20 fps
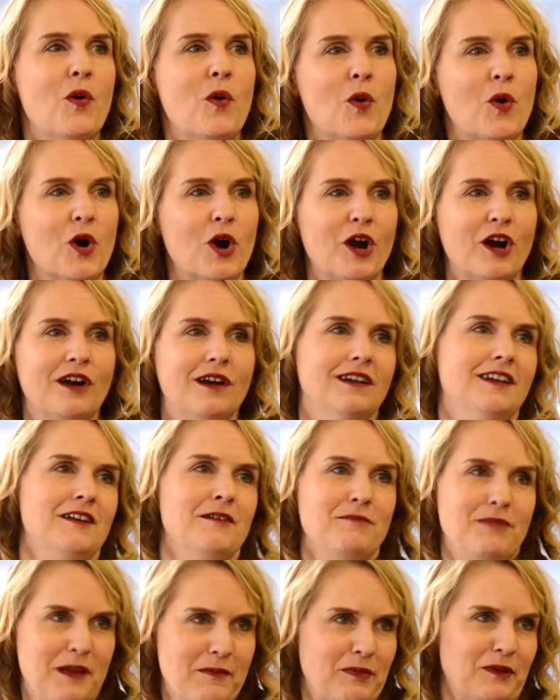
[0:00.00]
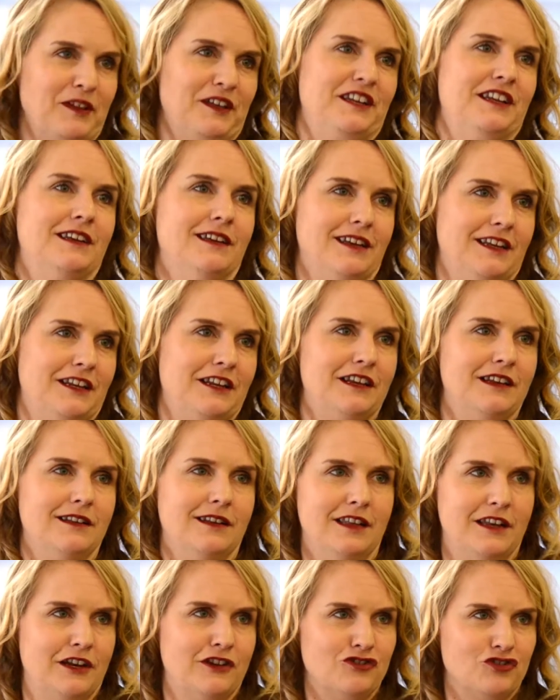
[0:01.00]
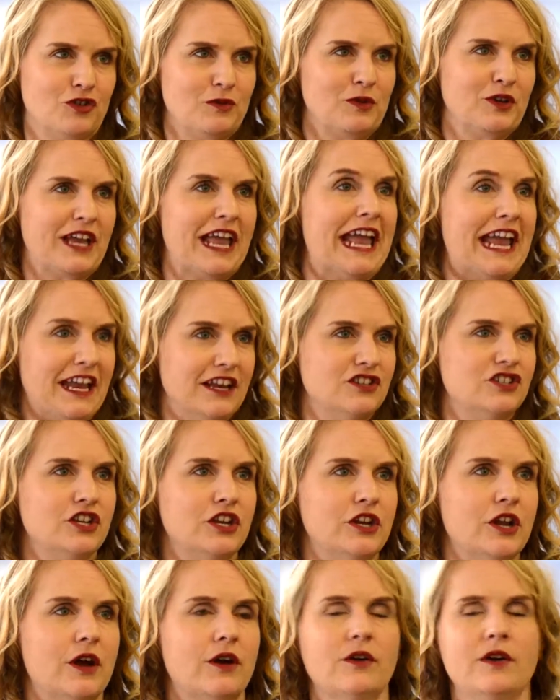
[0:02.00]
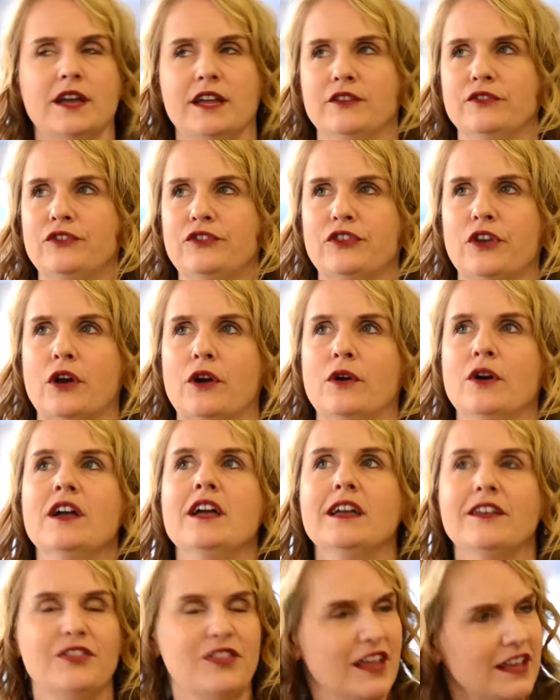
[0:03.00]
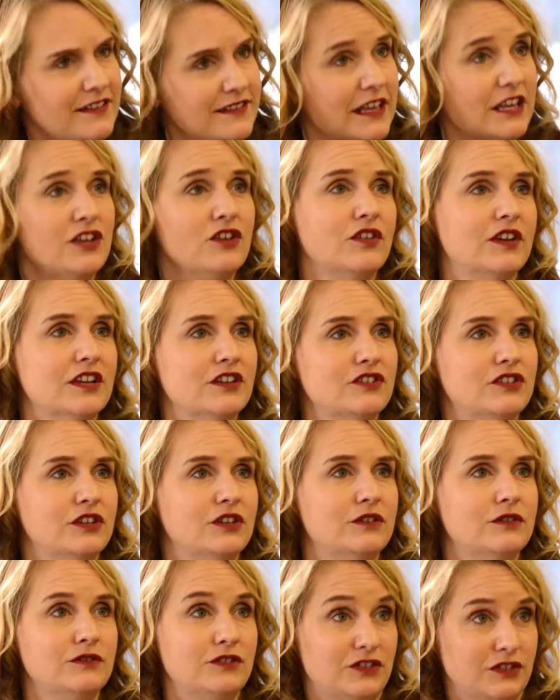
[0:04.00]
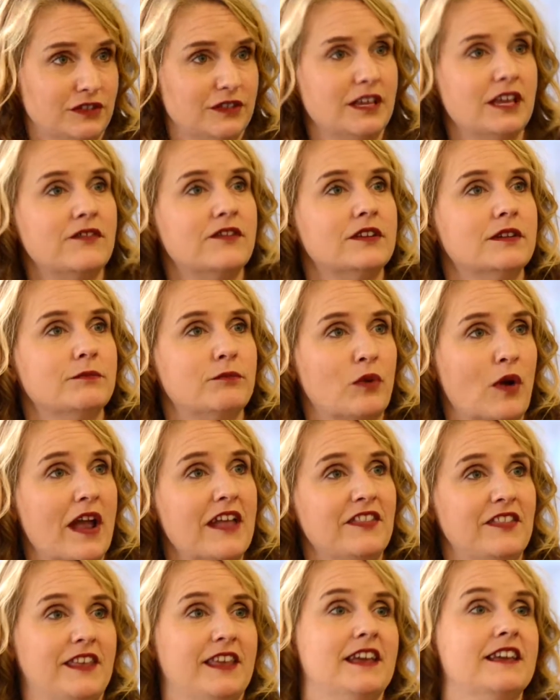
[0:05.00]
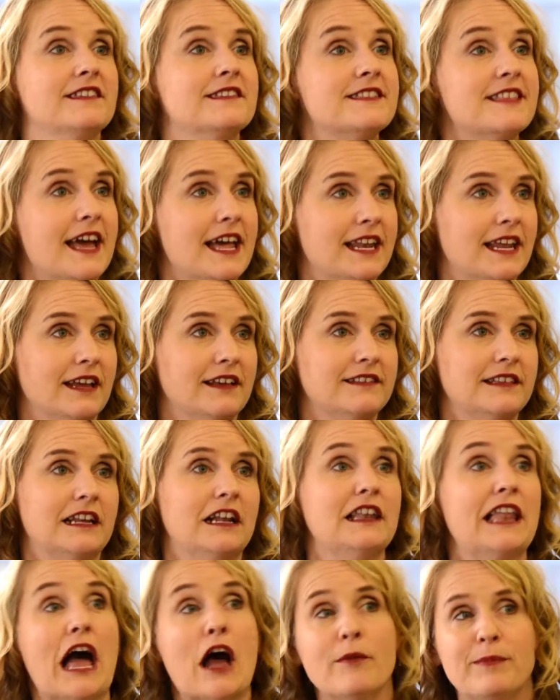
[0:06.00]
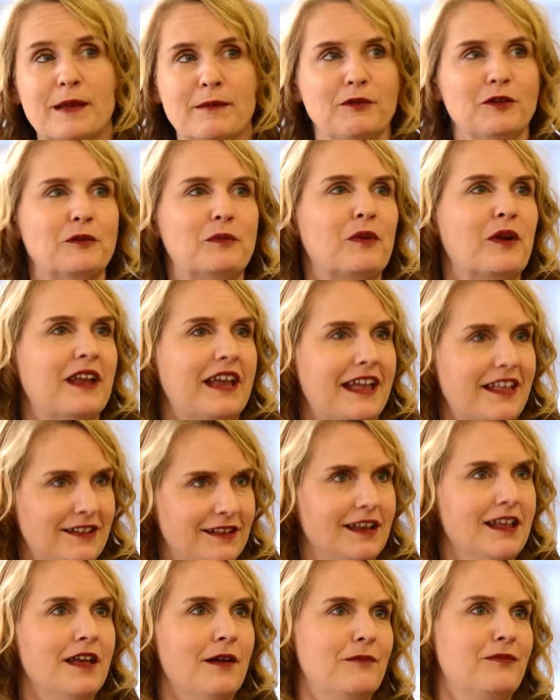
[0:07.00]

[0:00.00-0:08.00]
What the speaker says: or people in a gerbil cage, And so things that you can do to even brighten the aesthetics and allow people to bring in